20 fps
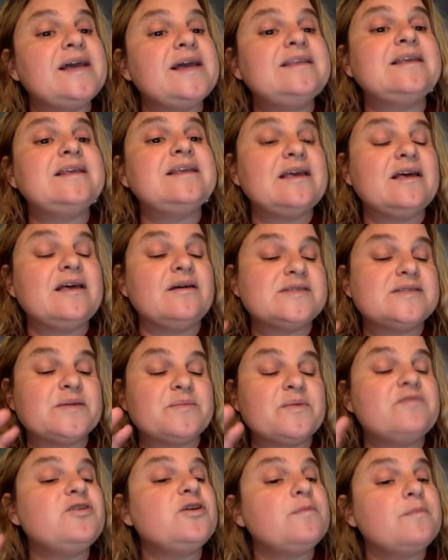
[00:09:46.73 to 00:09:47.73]
Some of
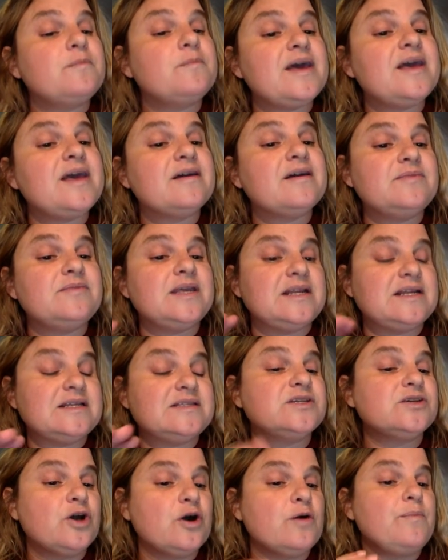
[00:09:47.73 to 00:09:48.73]
you may have needed to
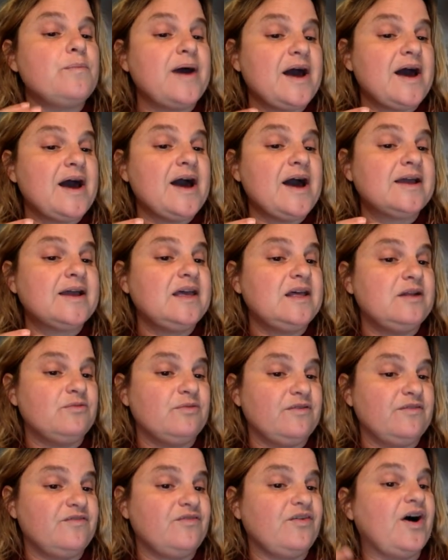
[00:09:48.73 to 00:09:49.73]
go back and
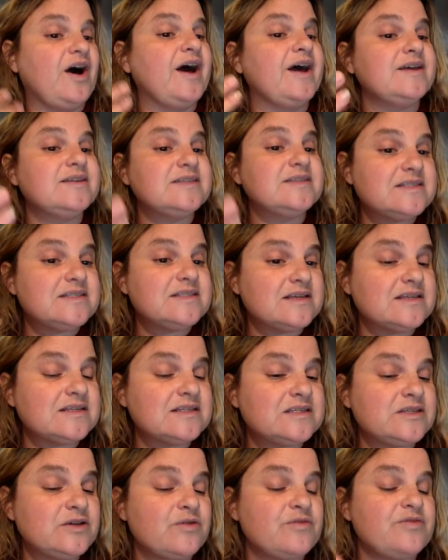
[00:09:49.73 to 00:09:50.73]
revise this so
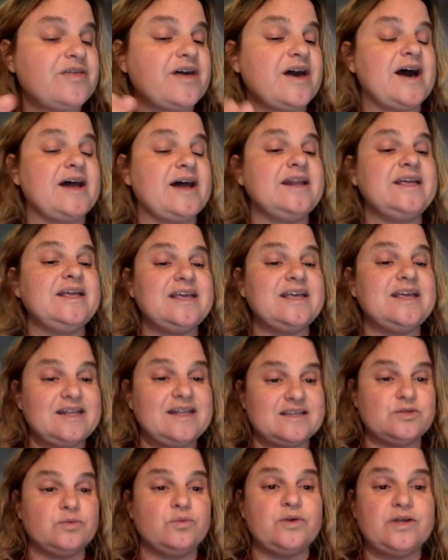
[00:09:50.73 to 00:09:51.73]
that it is
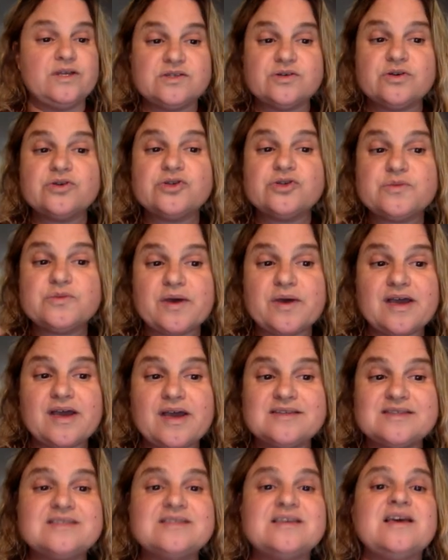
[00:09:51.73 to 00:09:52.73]
research-based,
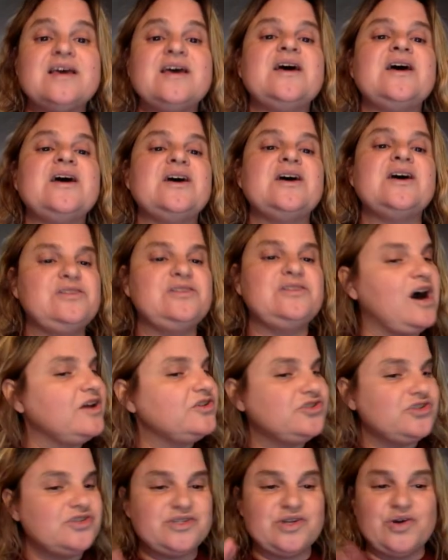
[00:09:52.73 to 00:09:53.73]
not
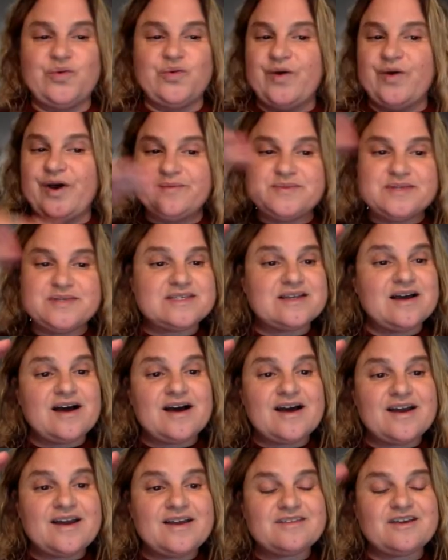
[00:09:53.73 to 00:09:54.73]
just a website
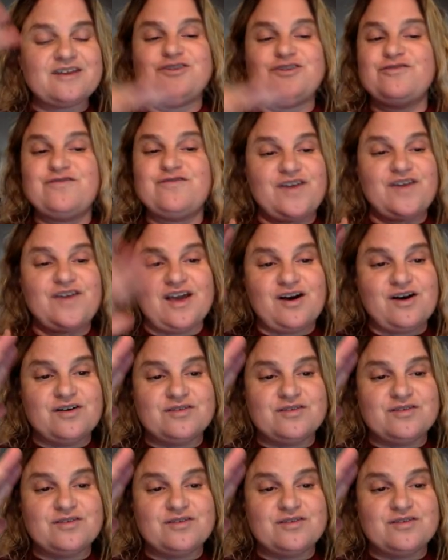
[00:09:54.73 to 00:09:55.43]
that you found.